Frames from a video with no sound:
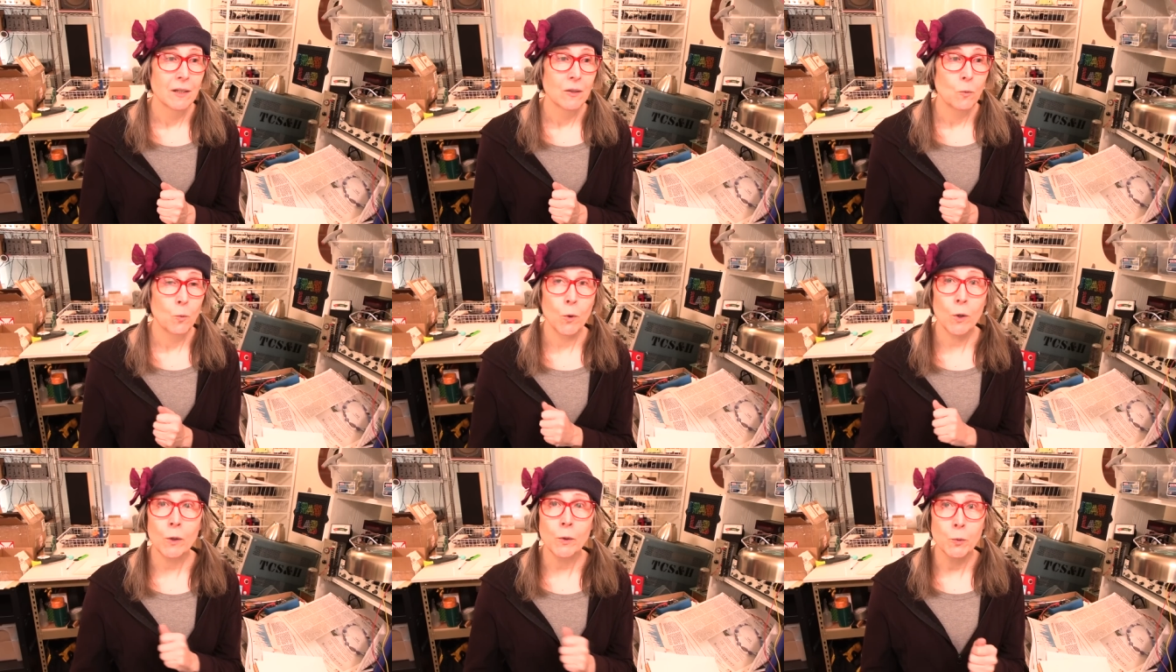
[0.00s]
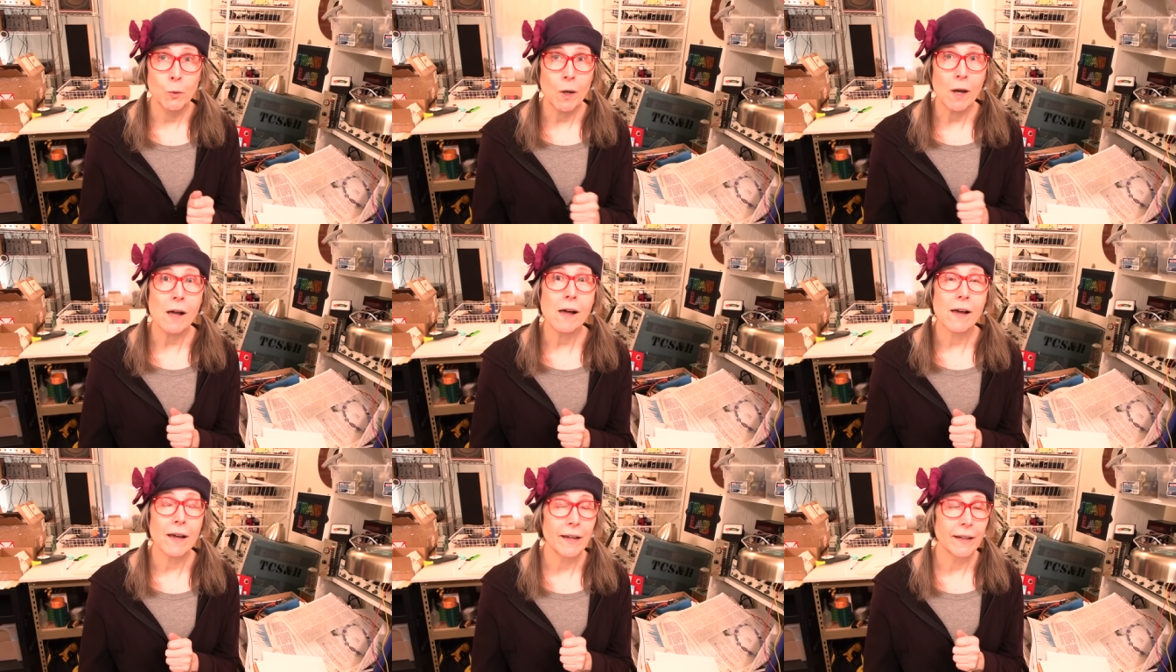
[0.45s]

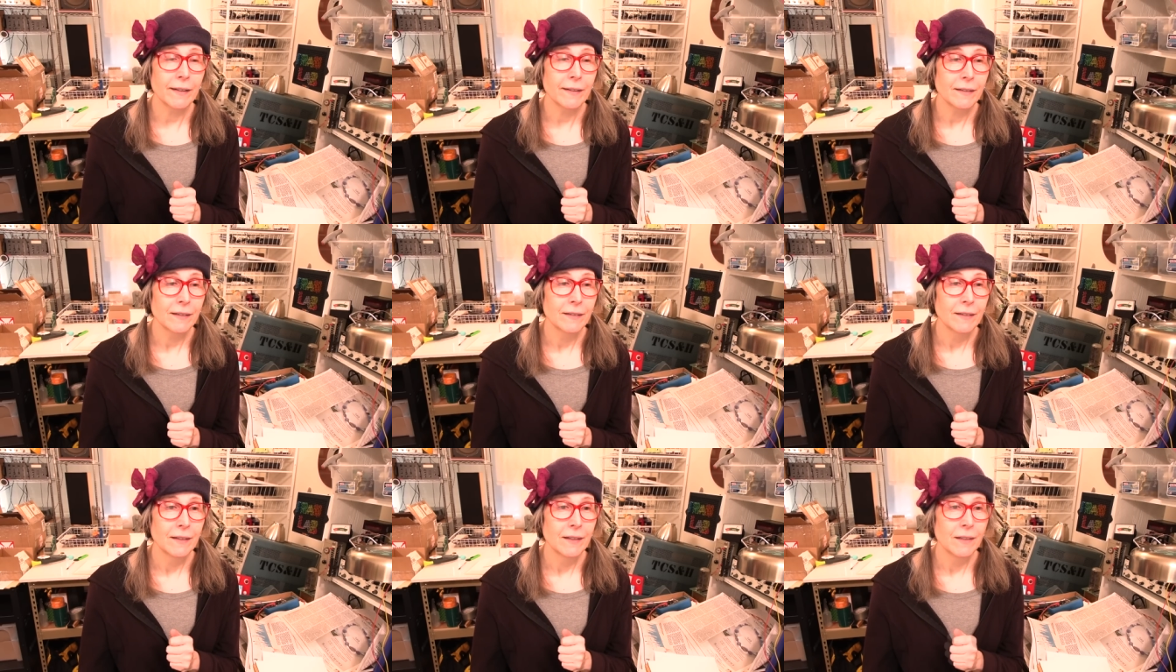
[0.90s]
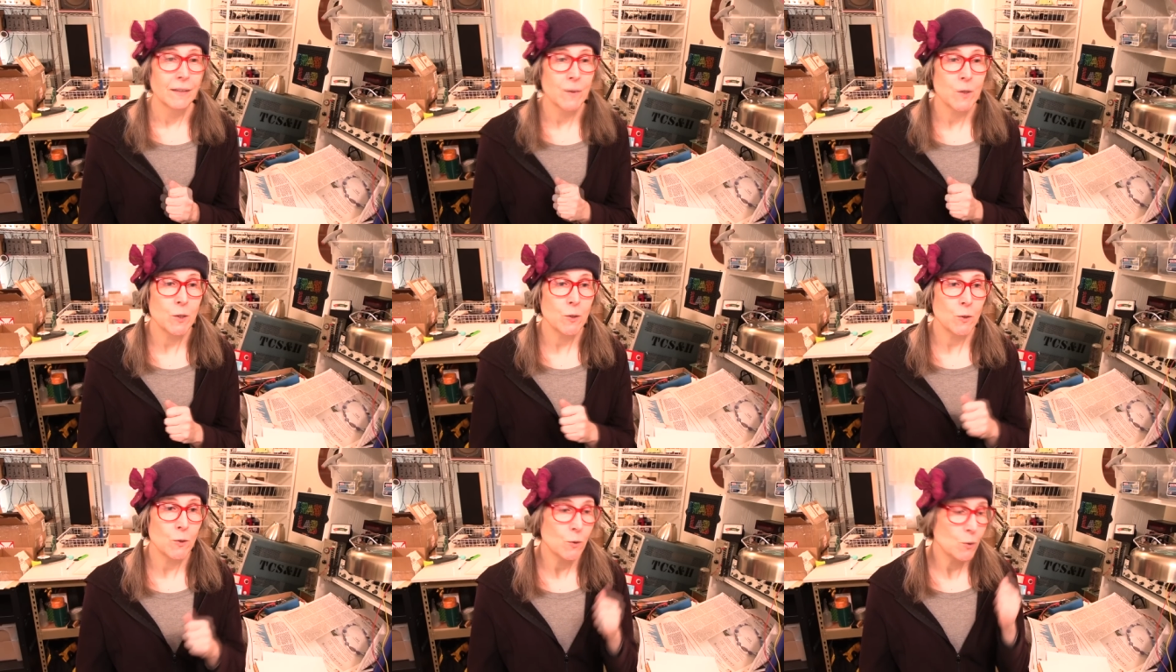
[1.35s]
worldwide
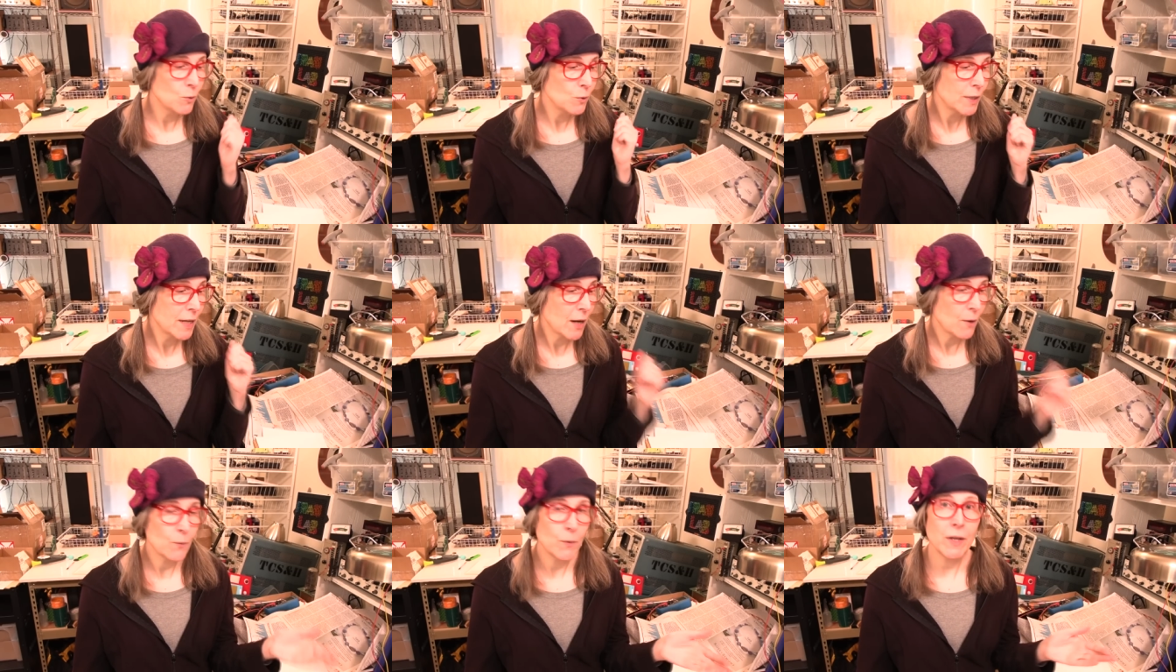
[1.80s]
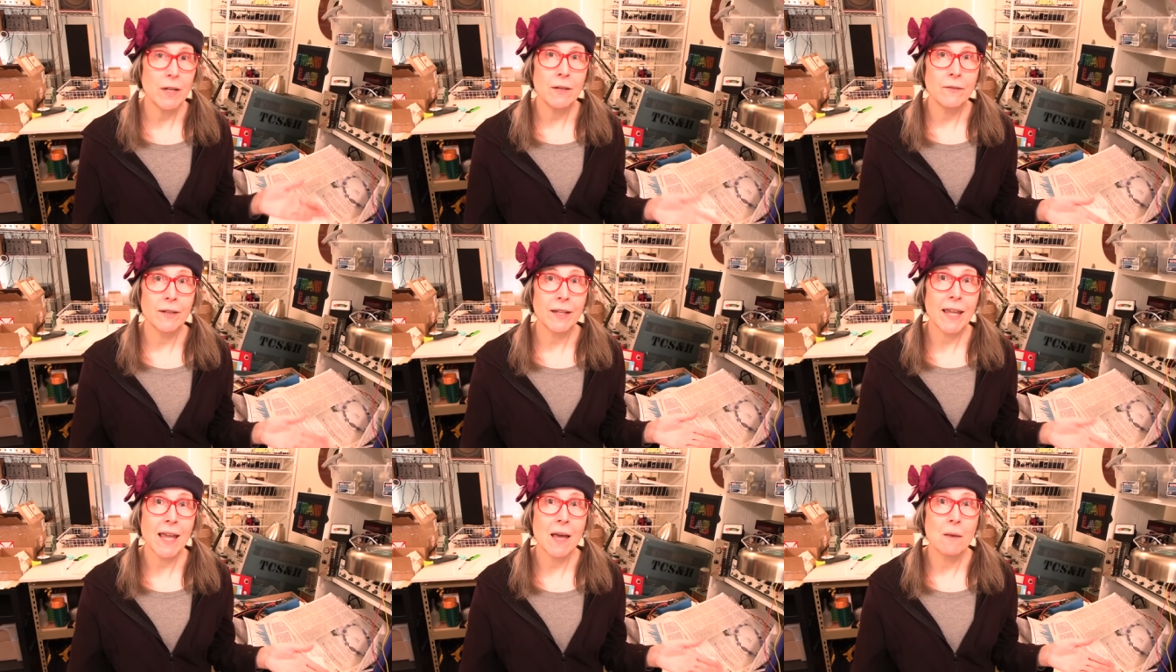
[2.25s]
to get rid
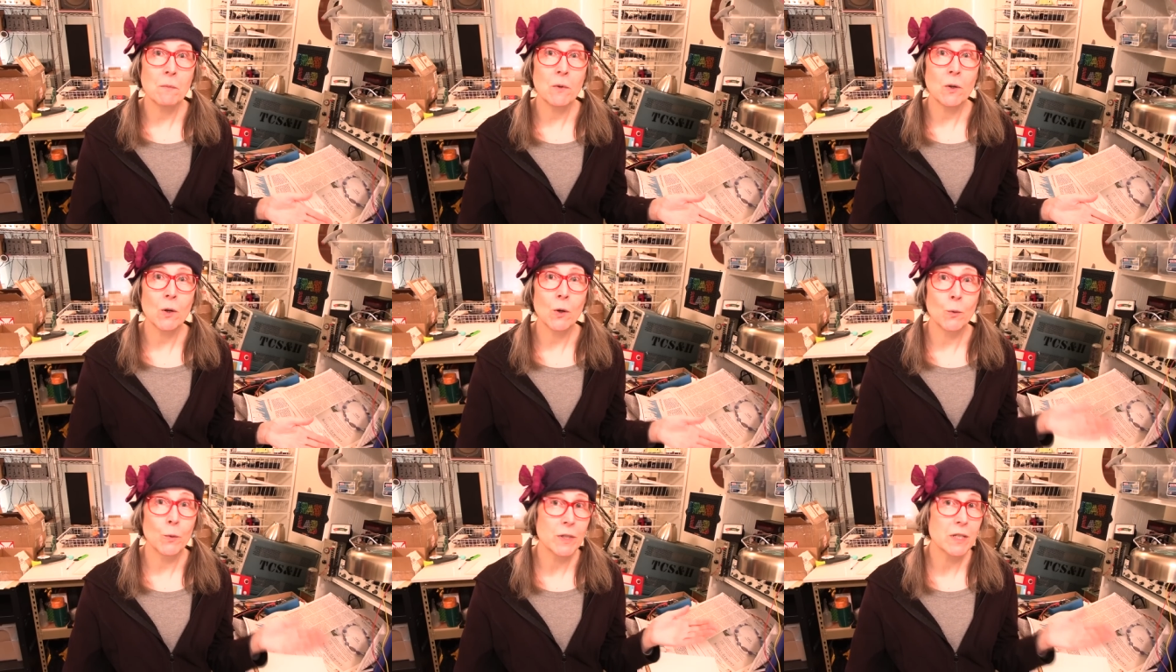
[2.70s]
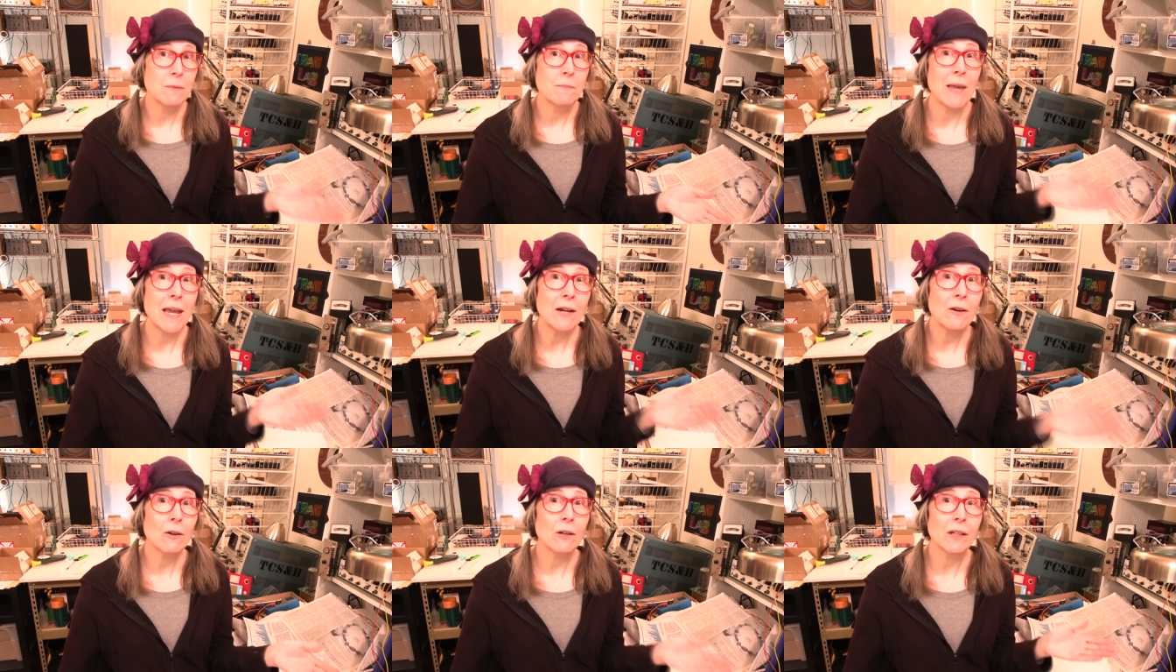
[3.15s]
of a chemical which
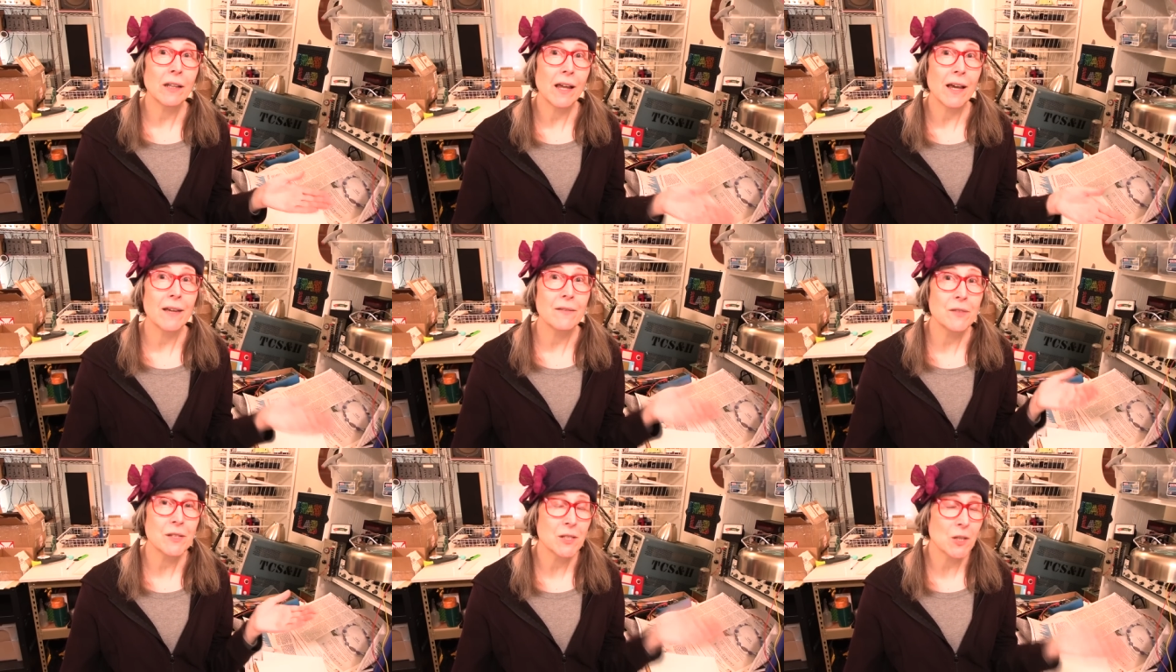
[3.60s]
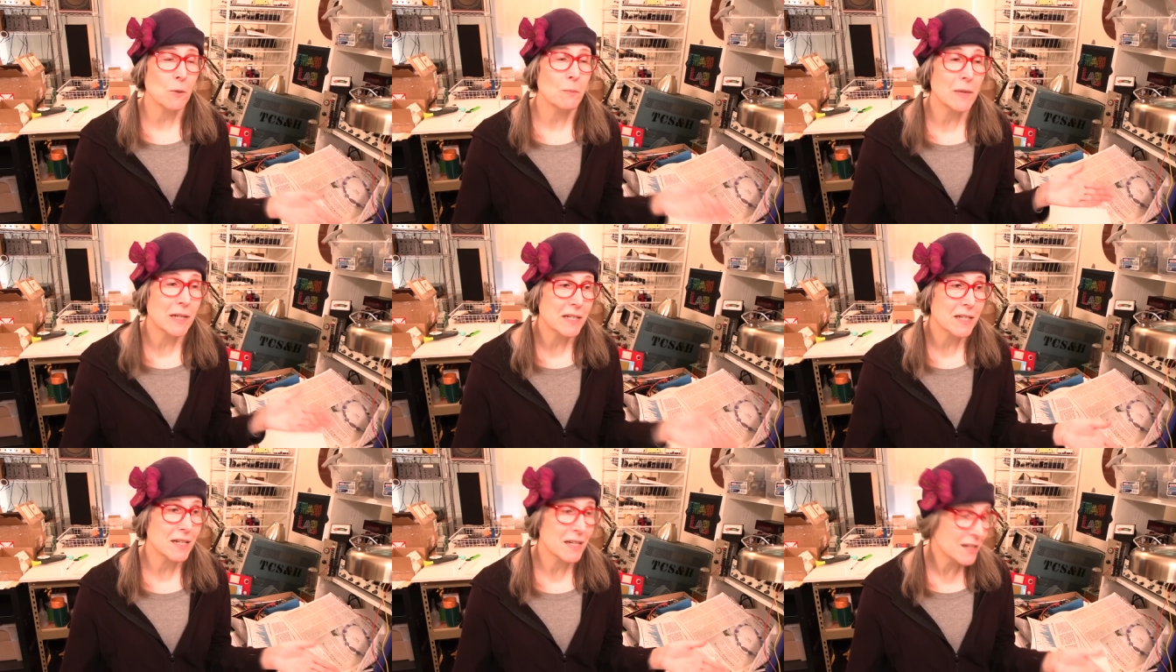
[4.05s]
made our lives so
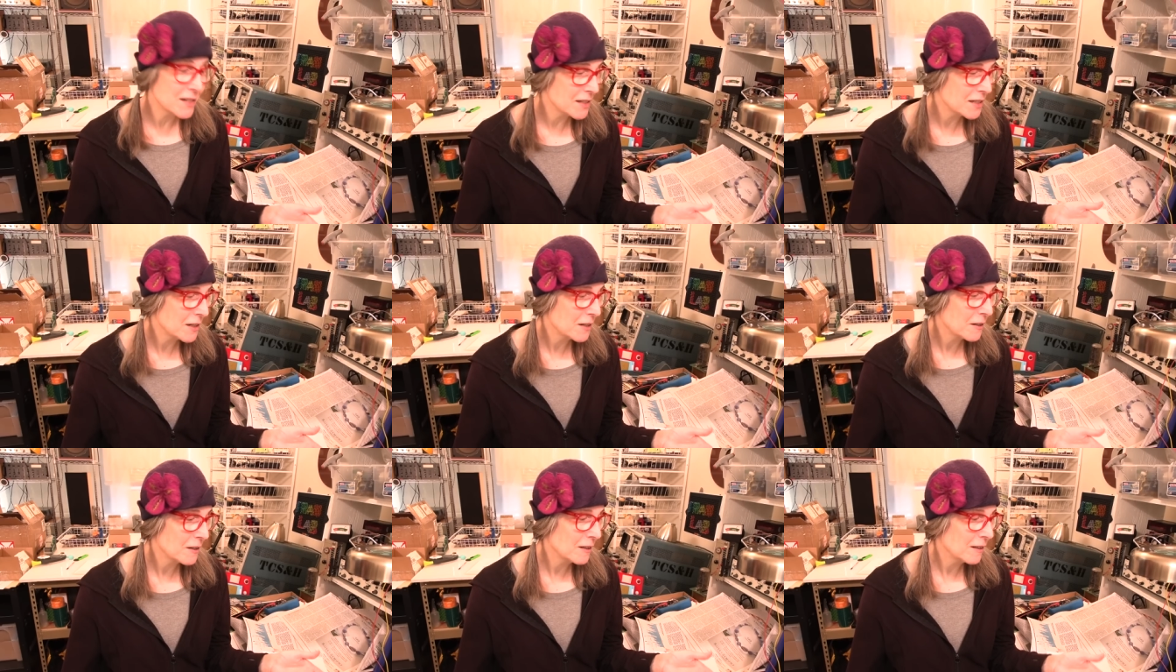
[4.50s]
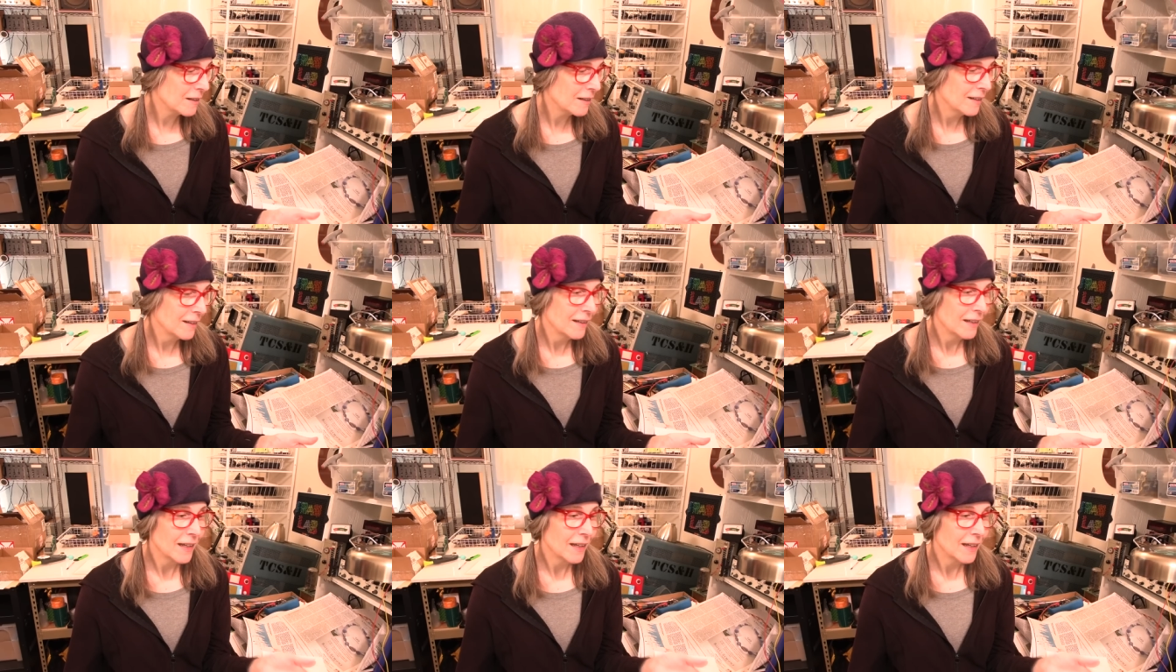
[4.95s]
much easier